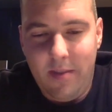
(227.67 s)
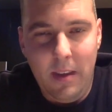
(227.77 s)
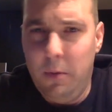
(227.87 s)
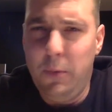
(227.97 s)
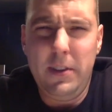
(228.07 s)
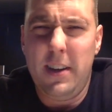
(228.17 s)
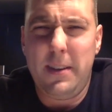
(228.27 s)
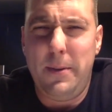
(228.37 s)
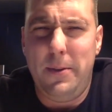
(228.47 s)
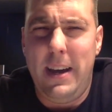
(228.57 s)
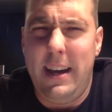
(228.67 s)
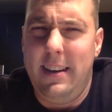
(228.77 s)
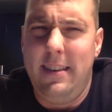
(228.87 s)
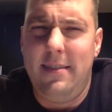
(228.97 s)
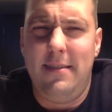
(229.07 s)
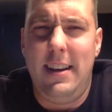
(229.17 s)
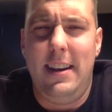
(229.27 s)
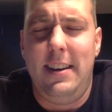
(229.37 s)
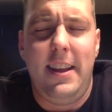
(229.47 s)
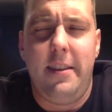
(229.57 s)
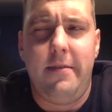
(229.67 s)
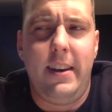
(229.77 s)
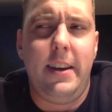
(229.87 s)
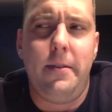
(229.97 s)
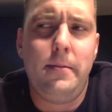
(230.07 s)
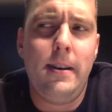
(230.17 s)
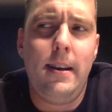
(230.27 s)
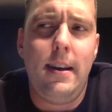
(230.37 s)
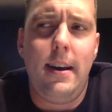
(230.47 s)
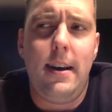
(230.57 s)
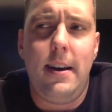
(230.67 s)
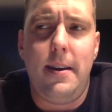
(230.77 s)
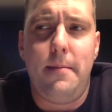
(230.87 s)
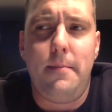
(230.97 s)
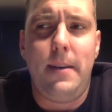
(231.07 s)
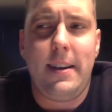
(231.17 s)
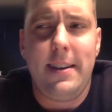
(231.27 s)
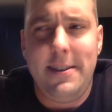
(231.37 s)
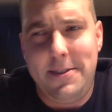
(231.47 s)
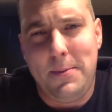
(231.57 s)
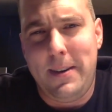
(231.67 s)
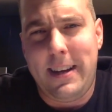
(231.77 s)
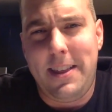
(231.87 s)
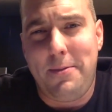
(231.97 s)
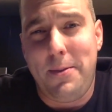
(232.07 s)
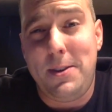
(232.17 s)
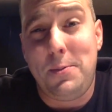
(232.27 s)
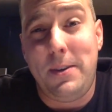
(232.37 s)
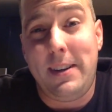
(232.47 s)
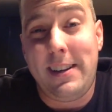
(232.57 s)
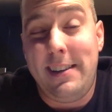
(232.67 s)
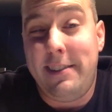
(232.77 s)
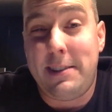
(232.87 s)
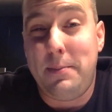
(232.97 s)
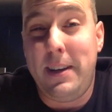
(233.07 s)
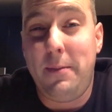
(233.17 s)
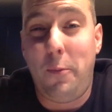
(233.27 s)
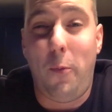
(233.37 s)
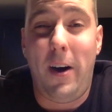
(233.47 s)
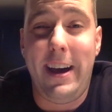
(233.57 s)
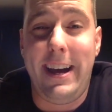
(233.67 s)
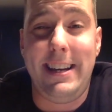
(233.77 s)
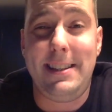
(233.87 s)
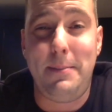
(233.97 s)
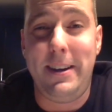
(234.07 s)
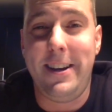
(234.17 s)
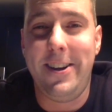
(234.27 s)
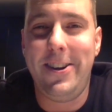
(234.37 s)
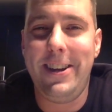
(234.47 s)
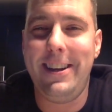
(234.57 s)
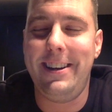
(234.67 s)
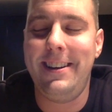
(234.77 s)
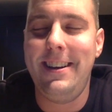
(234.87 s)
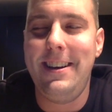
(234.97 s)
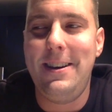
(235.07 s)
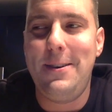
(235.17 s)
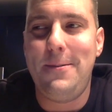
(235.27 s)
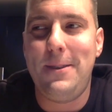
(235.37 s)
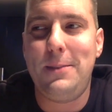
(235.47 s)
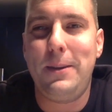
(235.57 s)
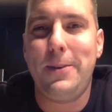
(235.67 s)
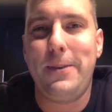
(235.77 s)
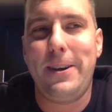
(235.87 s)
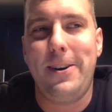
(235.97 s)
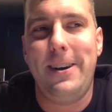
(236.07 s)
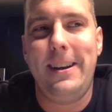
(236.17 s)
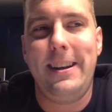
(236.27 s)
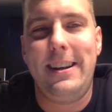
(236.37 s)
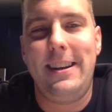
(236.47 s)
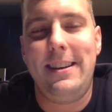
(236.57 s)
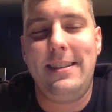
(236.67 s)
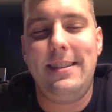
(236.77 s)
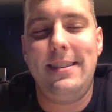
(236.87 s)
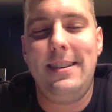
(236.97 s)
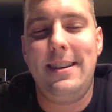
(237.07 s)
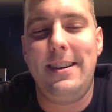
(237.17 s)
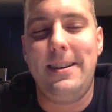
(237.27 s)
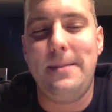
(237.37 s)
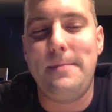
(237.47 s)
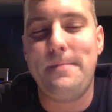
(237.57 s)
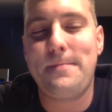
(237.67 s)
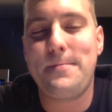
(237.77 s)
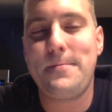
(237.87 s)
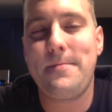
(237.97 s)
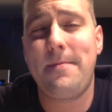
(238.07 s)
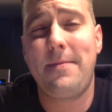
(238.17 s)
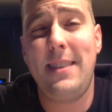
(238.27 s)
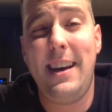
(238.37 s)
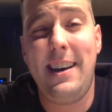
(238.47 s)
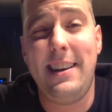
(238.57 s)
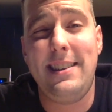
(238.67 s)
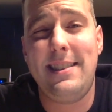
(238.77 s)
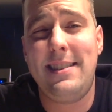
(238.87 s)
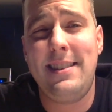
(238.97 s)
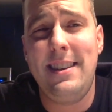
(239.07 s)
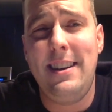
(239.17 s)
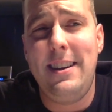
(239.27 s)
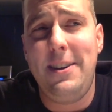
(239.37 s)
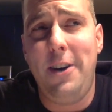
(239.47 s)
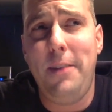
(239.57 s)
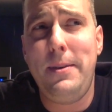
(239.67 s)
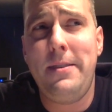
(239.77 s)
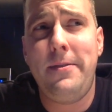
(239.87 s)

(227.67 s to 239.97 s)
we'll talk about that at another video. I kind of just want to get through this one and kind of explain why I disappeared and what's been going on. And yeah, it's not been a